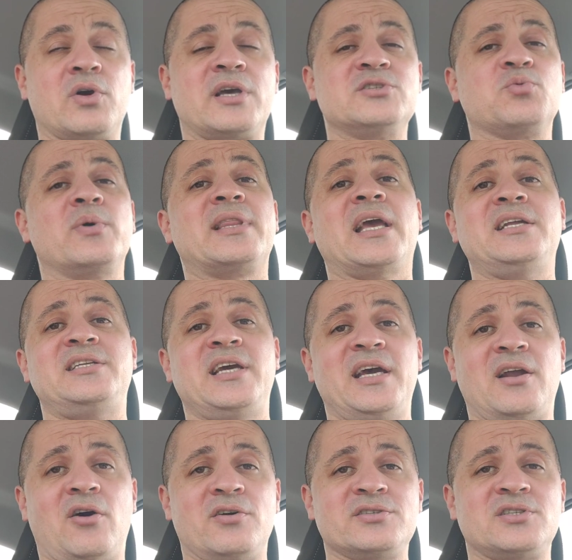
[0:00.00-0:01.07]
well, because what they
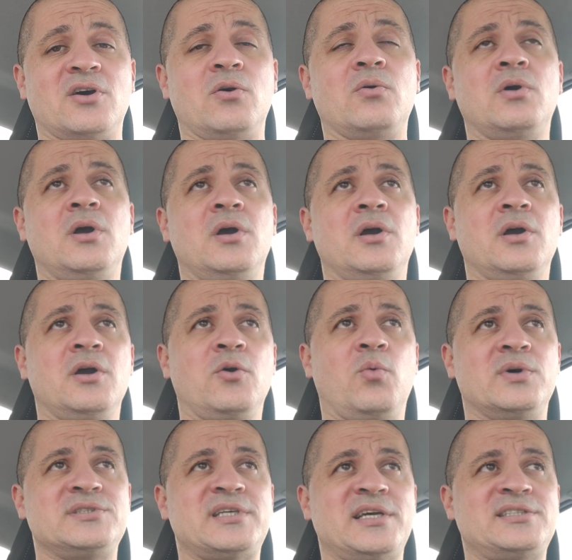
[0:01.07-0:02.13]
did also
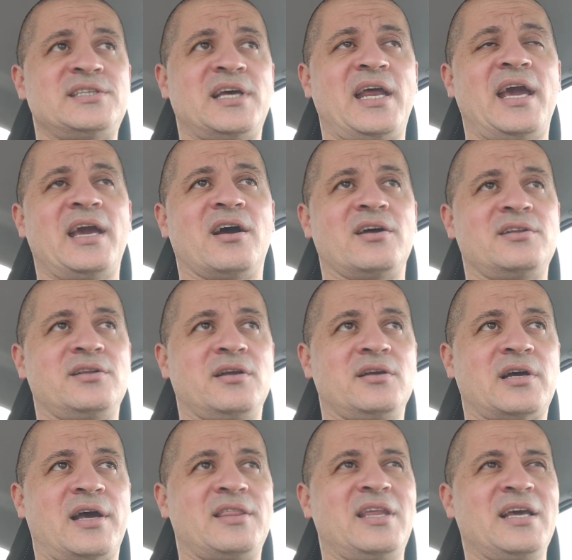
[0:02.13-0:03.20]
was they said, hey, on,
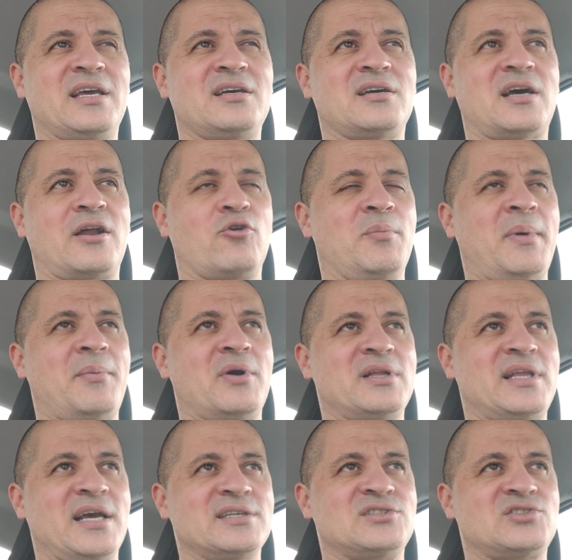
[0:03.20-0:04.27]
I think, I don't remember,
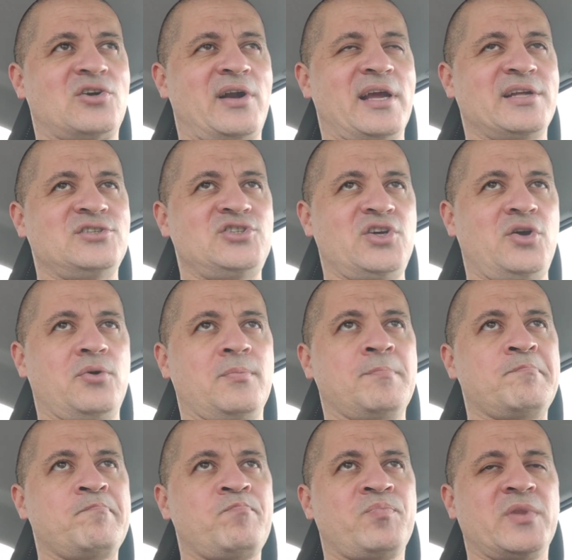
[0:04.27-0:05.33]
I think it's starting in
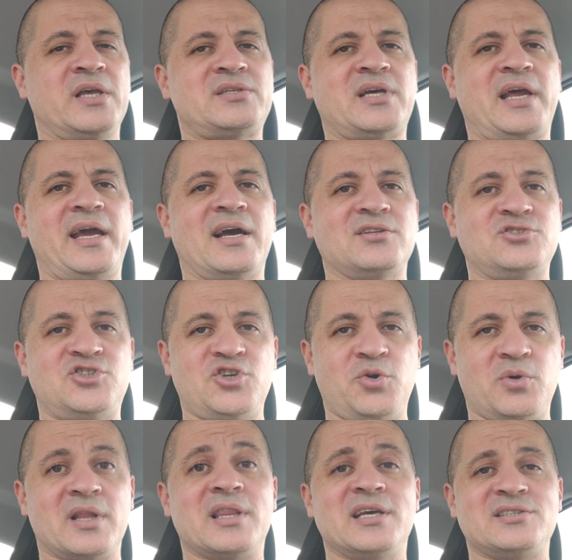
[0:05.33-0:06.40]
June. They say, hey, on
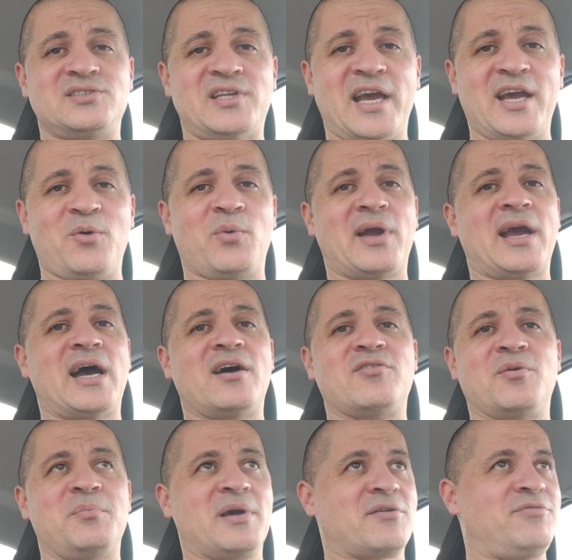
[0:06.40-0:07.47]
June, on this date, we
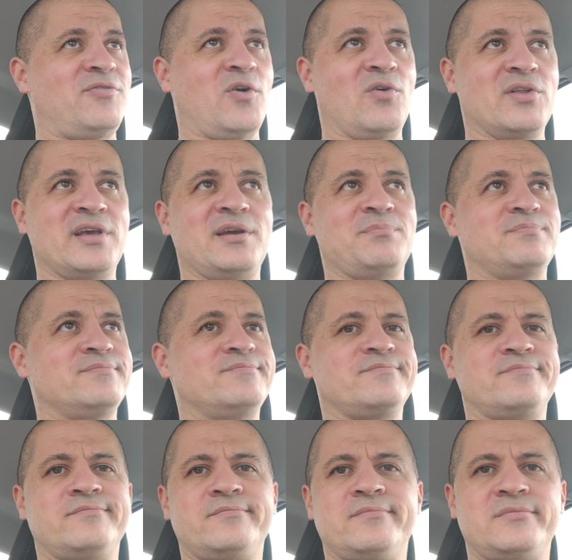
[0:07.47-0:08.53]
have a Mick Foley
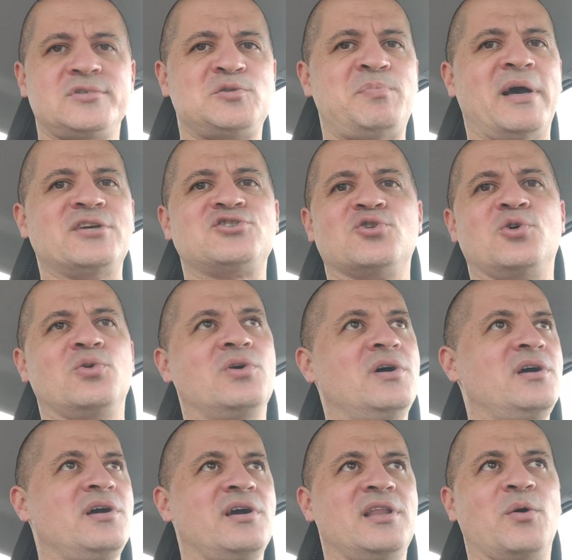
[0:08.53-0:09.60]
special,
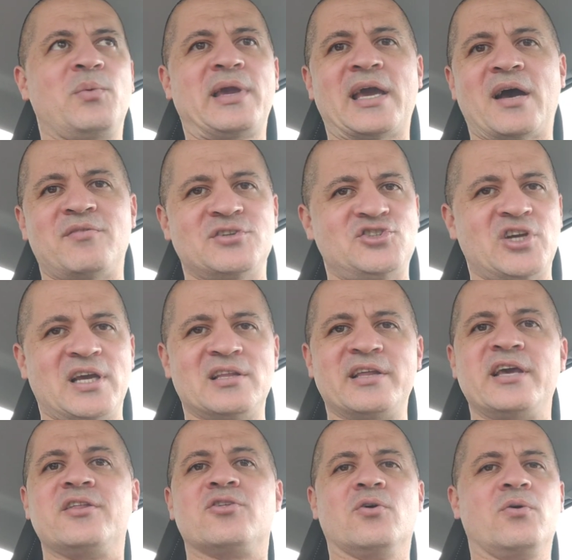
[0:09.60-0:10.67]
and then we have a Jay
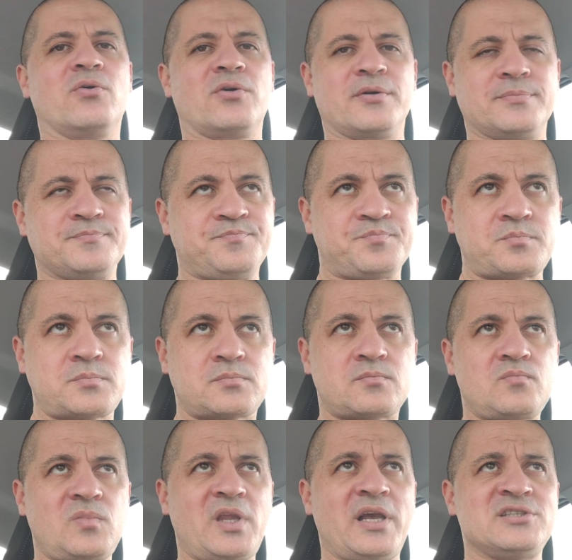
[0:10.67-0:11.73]
Lethal or
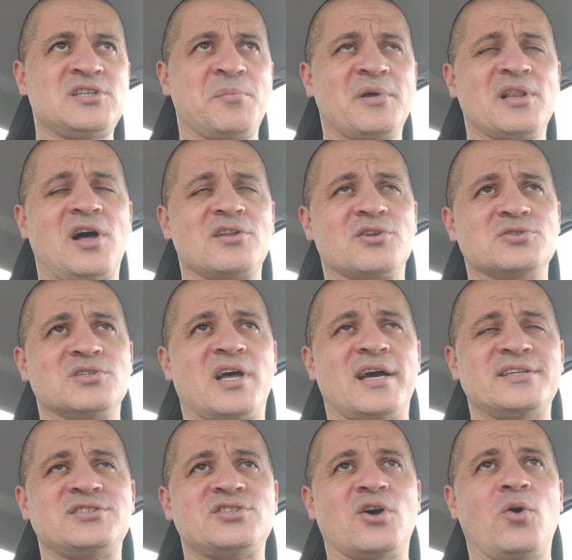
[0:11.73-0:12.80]
something along those
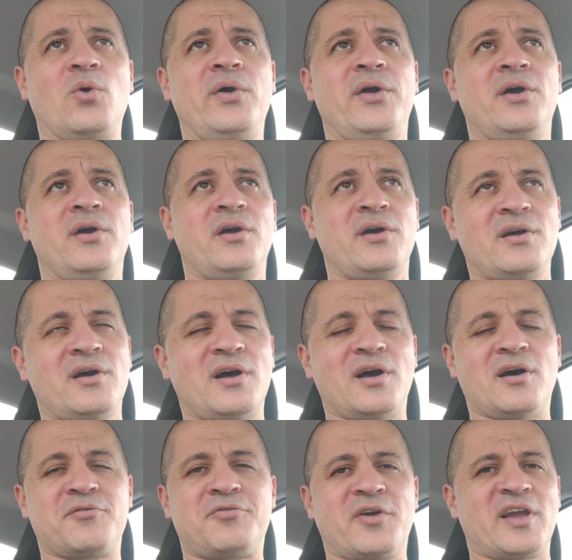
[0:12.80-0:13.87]
lines. So,
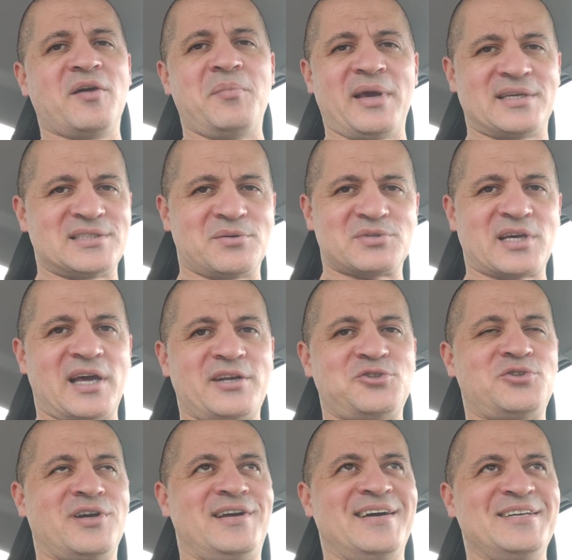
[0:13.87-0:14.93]
uh, forgive me because I was kind
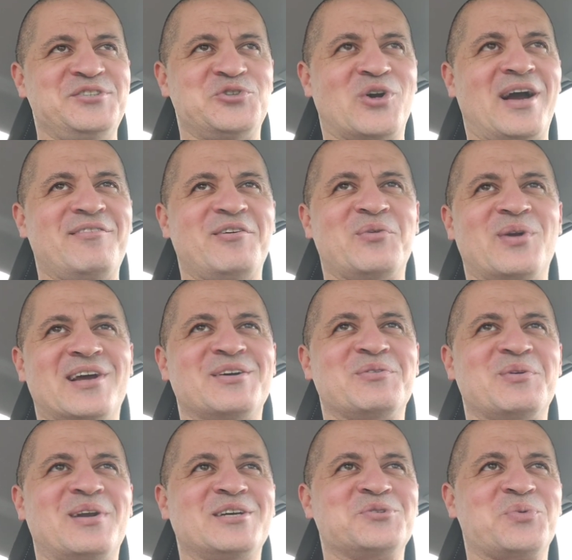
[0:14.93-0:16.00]
of driving when
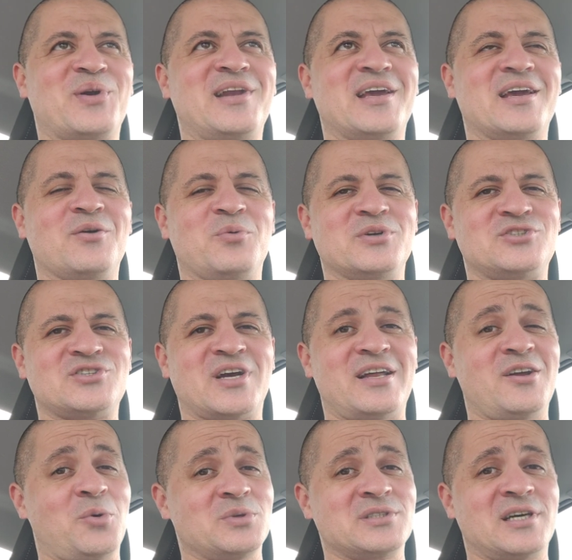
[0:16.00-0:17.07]
I when I was reading it, which
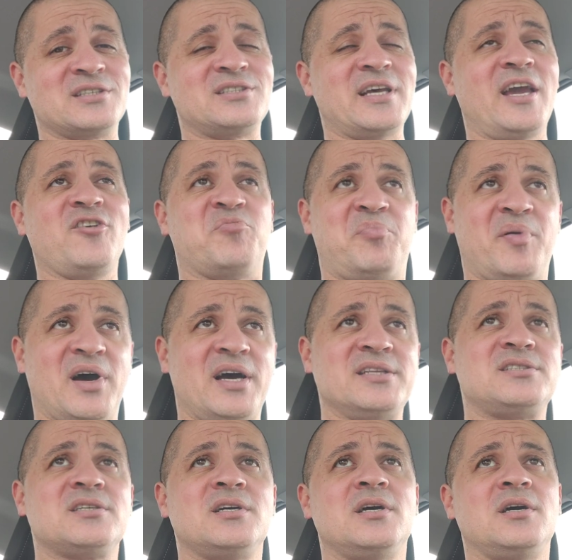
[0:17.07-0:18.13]
I know was not safe.
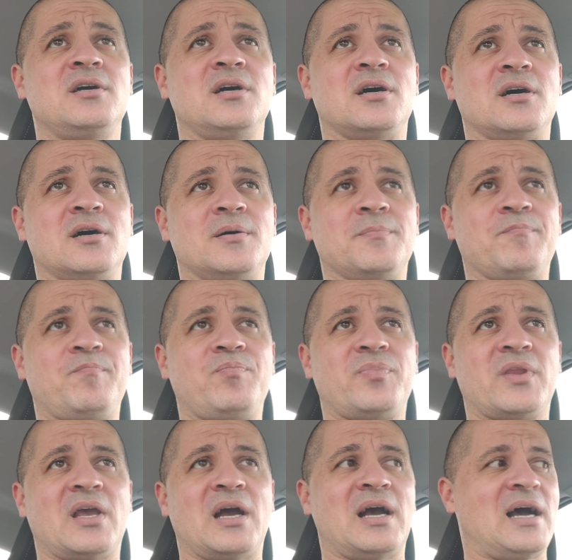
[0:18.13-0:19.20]
But um,
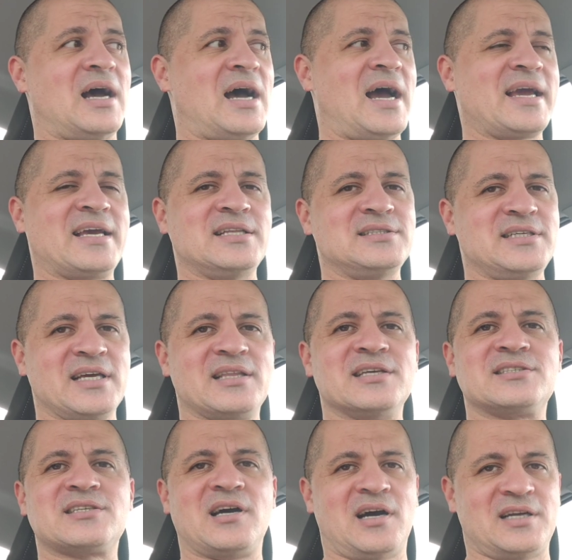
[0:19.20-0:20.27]
I can dig
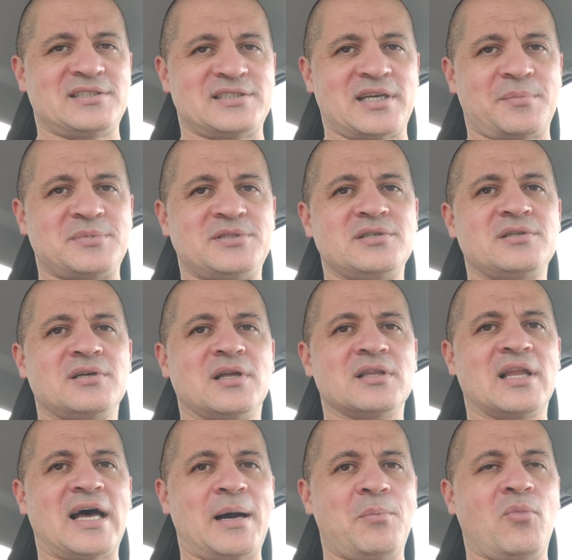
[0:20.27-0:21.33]
this concept
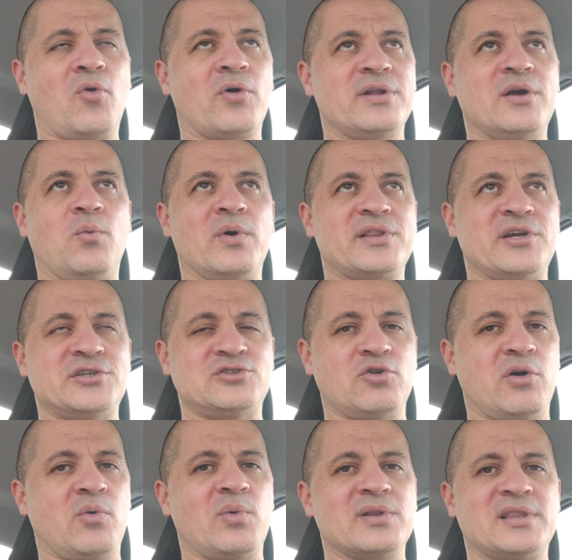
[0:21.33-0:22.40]
a lot more than what they're
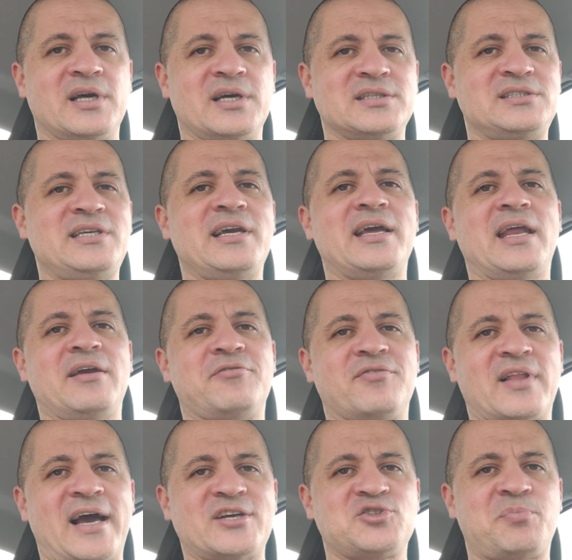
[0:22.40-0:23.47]
doing with the TNA
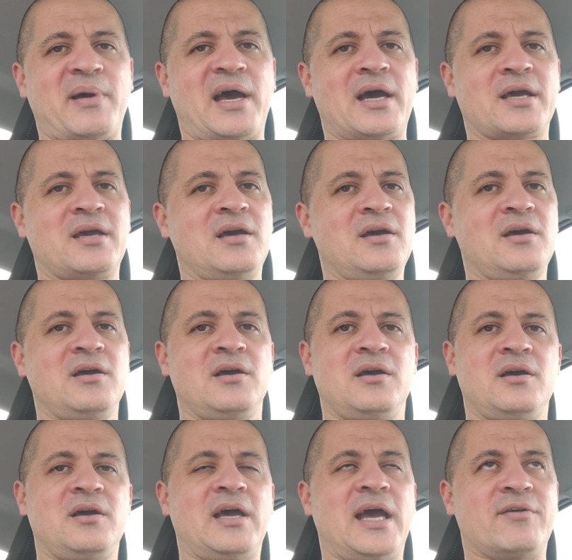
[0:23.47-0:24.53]
flashback
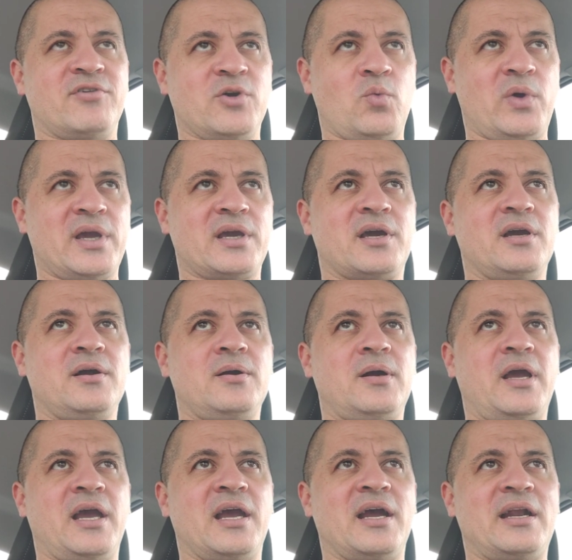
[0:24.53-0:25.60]
every week,
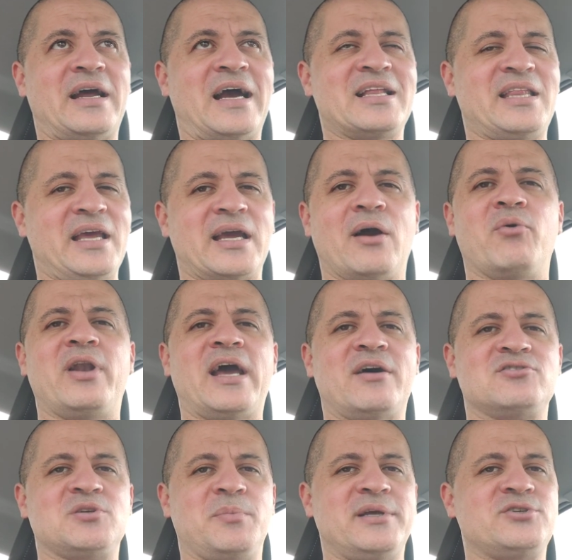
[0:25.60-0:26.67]
and I think I would
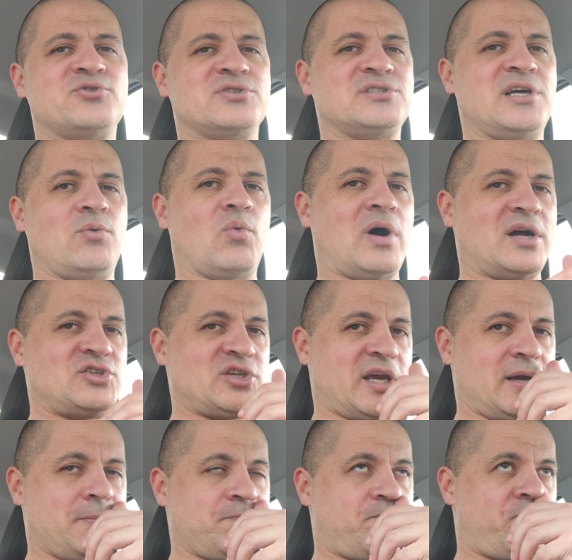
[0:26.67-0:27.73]
have some interest in
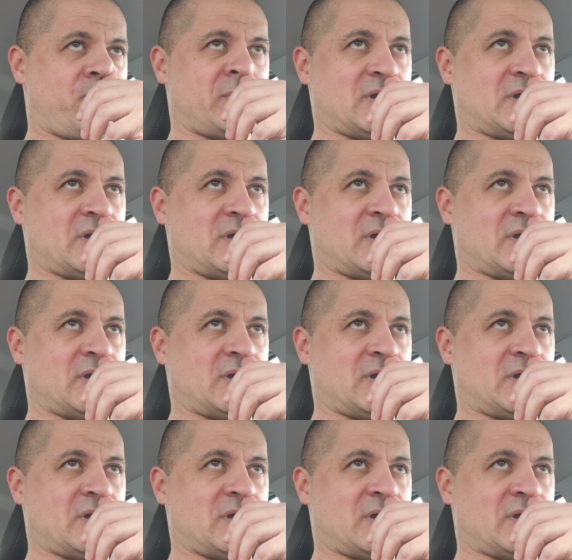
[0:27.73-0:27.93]
watching it.